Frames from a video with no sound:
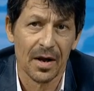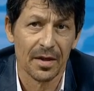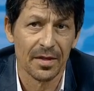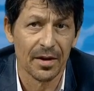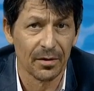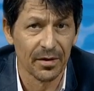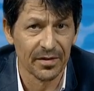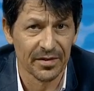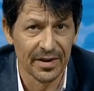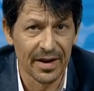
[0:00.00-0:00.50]

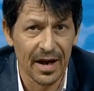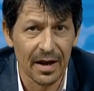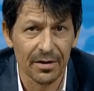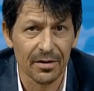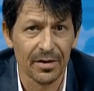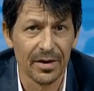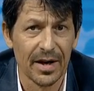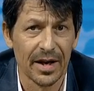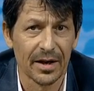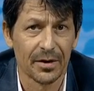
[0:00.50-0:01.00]
There is
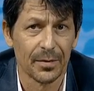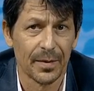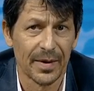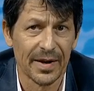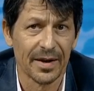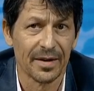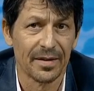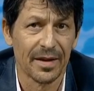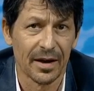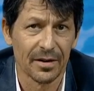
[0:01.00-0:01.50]
another
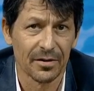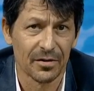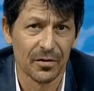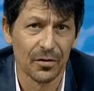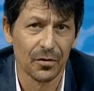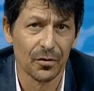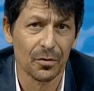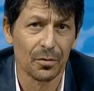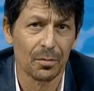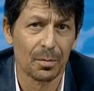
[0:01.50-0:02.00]
inequity in that
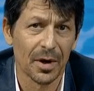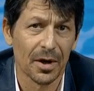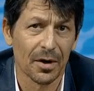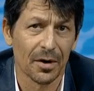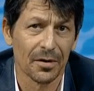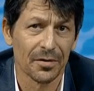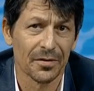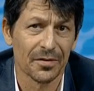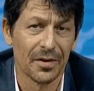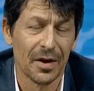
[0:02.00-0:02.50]
too,
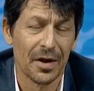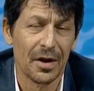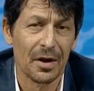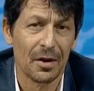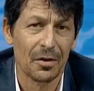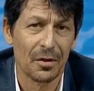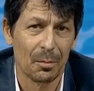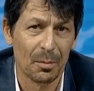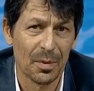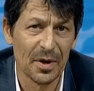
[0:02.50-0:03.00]
because
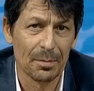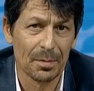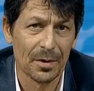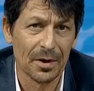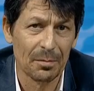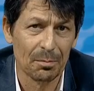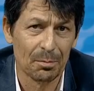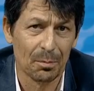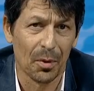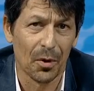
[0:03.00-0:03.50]
the
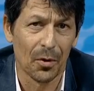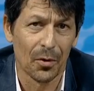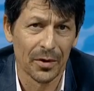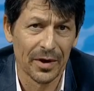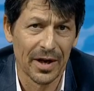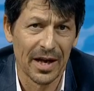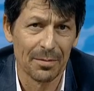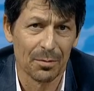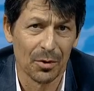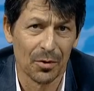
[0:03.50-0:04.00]
people in poor
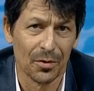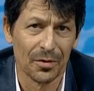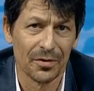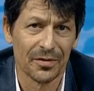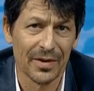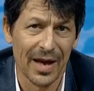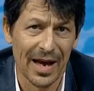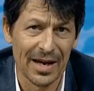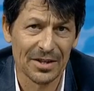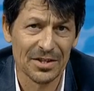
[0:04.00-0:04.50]

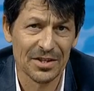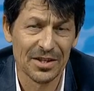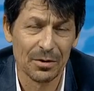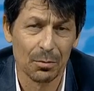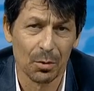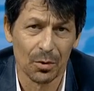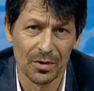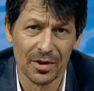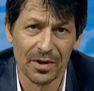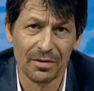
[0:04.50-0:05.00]
neighbourhoods actually
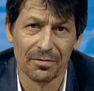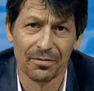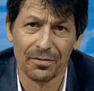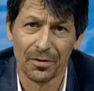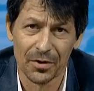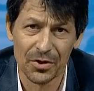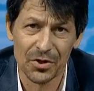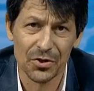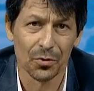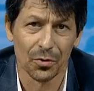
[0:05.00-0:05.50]
will live
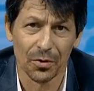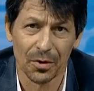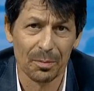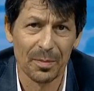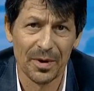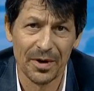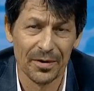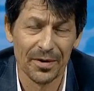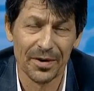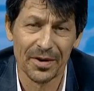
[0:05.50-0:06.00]
for a shorter
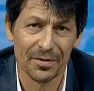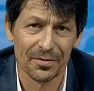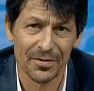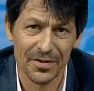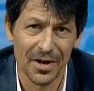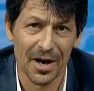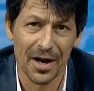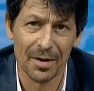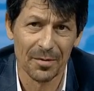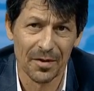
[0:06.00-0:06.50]
period of
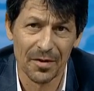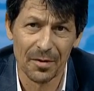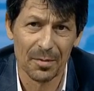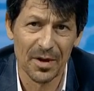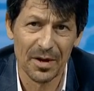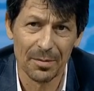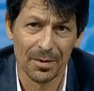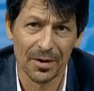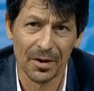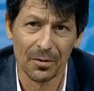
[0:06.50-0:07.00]
time than the
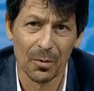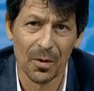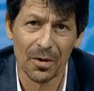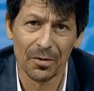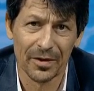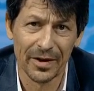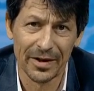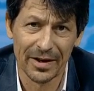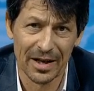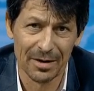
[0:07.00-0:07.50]
people in
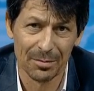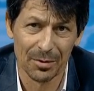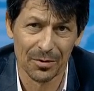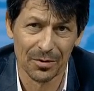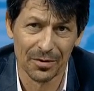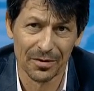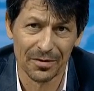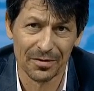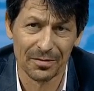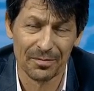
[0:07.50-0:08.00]
wealthy
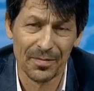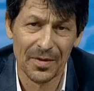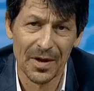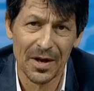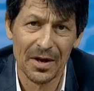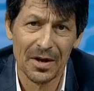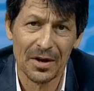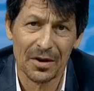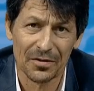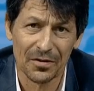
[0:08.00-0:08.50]
neighbourhoods.
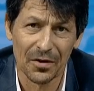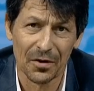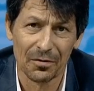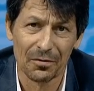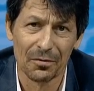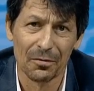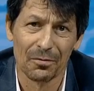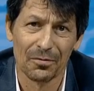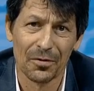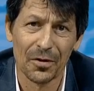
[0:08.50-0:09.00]

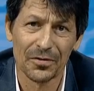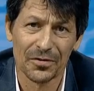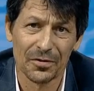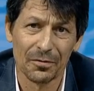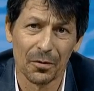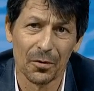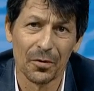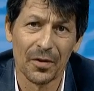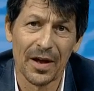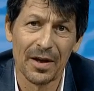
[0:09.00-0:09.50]
So first
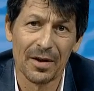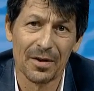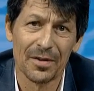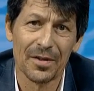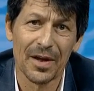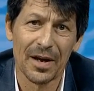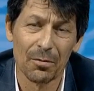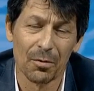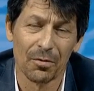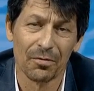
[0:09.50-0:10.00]
of all,
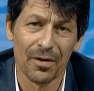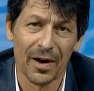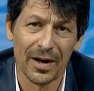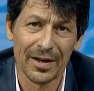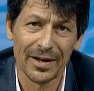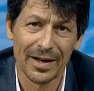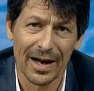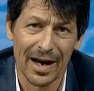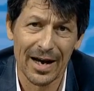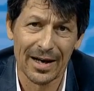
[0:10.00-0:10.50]
they will
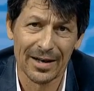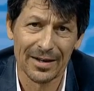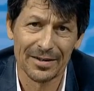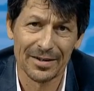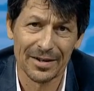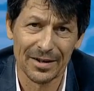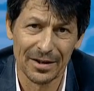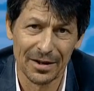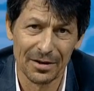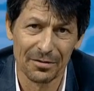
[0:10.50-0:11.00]
find it harder
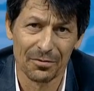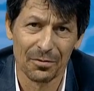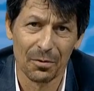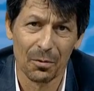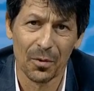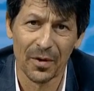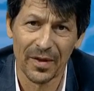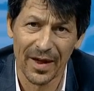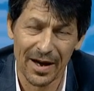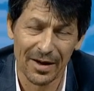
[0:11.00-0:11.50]
to live
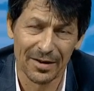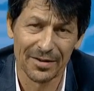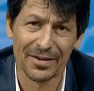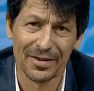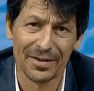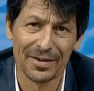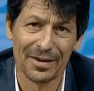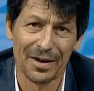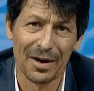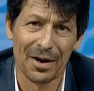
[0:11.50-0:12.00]

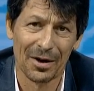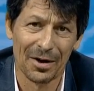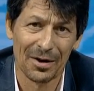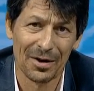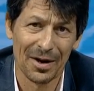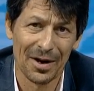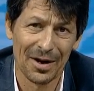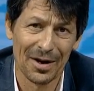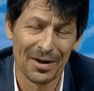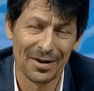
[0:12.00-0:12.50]
without
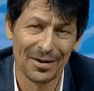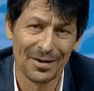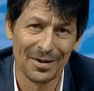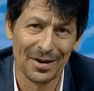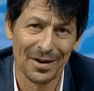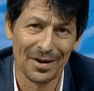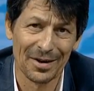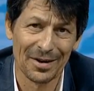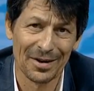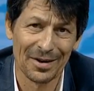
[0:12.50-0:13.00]

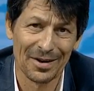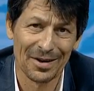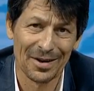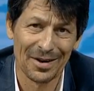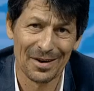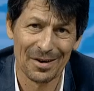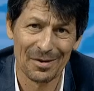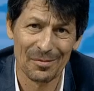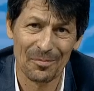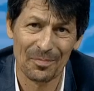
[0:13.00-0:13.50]

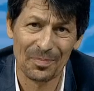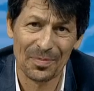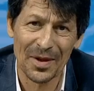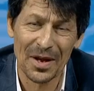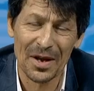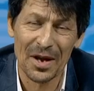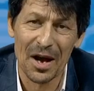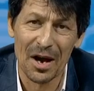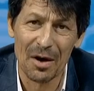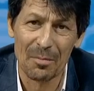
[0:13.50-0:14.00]
a
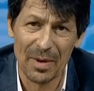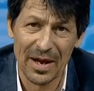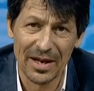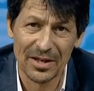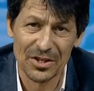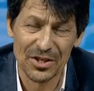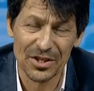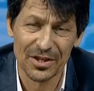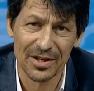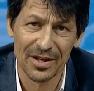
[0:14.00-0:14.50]

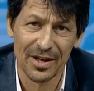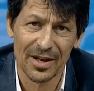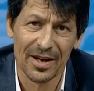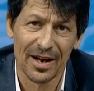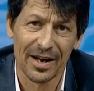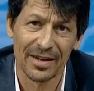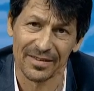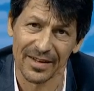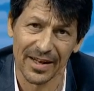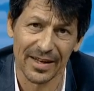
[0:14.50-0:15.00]
pension.
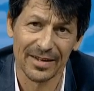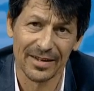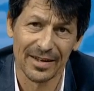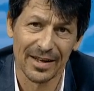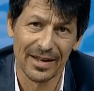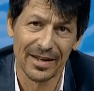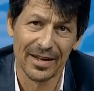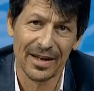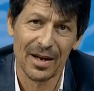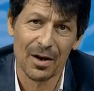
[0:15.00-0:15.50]
And
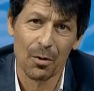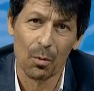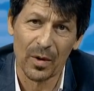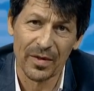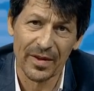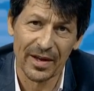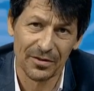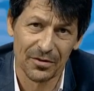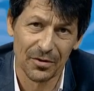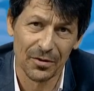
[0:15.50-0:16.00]
secondly,
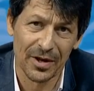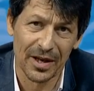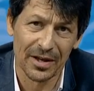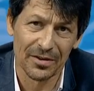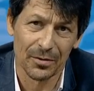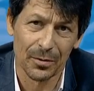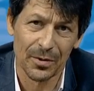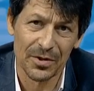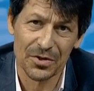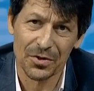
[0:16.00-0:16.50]
when they do
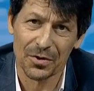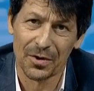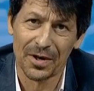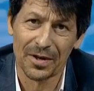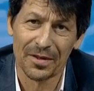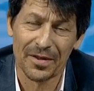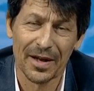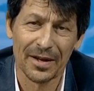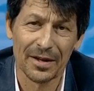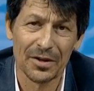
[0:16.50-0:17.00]
get to enjoy
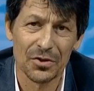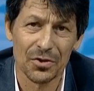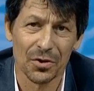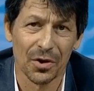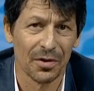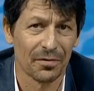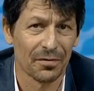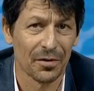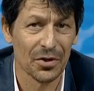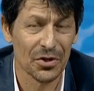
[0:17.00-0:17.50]
it, they'll
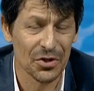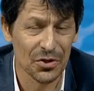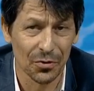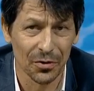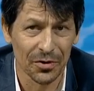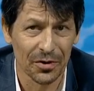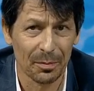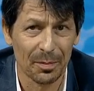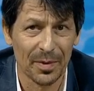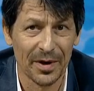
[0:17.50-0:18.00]
enjoy it for a
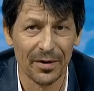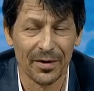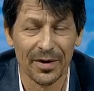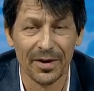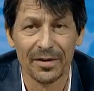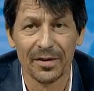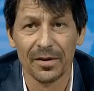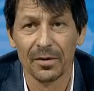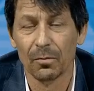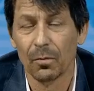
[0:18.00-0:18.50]
shorter
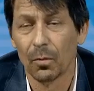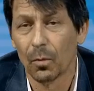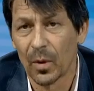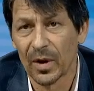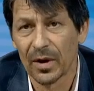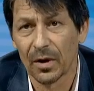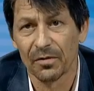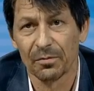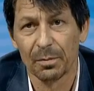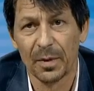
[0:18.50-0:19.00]
period than
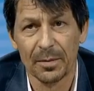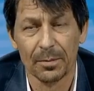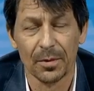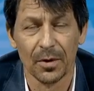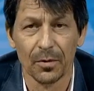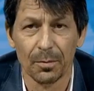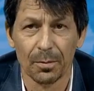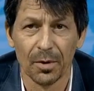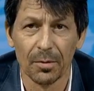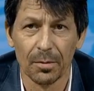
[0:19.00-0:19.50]
well-off
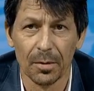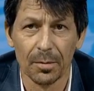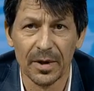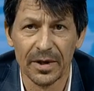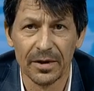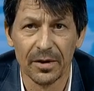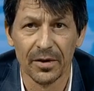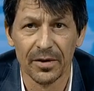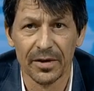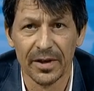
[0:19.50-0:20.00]
people who
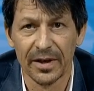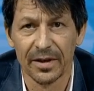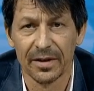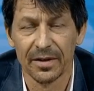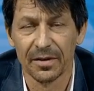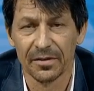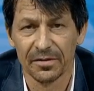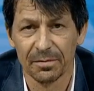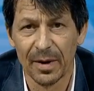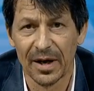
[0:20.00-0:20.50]
probably don't need
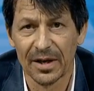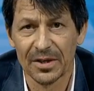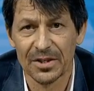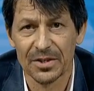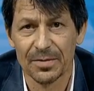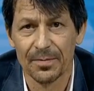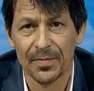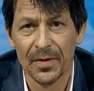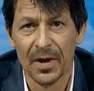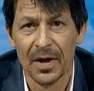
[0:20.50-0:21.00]
it as
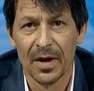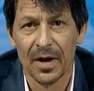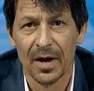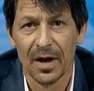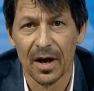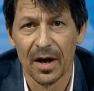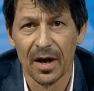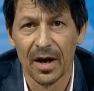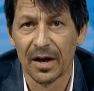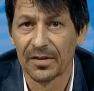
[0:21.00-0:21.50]
much.
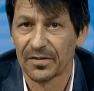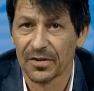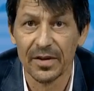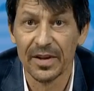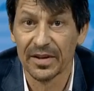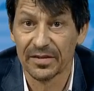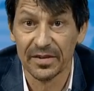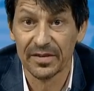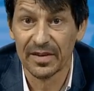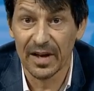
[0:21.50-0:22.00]
And so
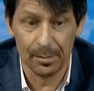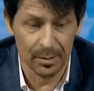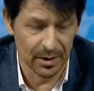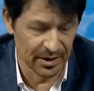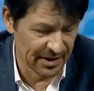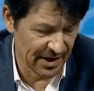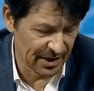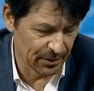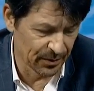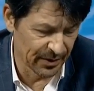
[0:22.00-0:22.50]
there's a
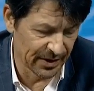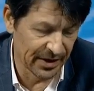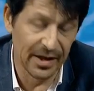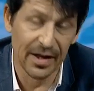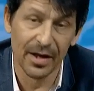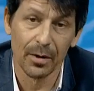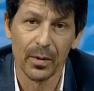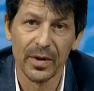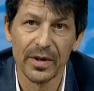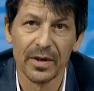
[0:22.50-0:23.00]
double inequity
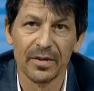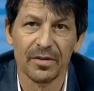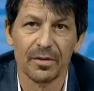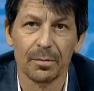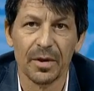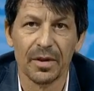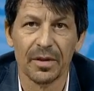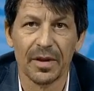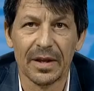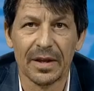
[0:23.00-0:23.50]
here we need
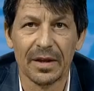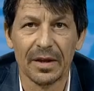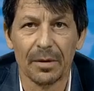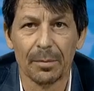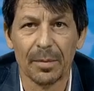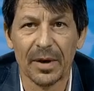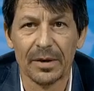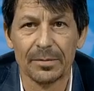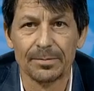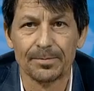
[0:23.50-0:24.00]
to be thinking
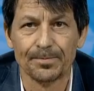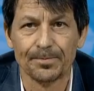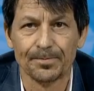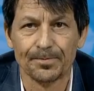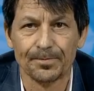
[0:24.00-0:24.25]
about.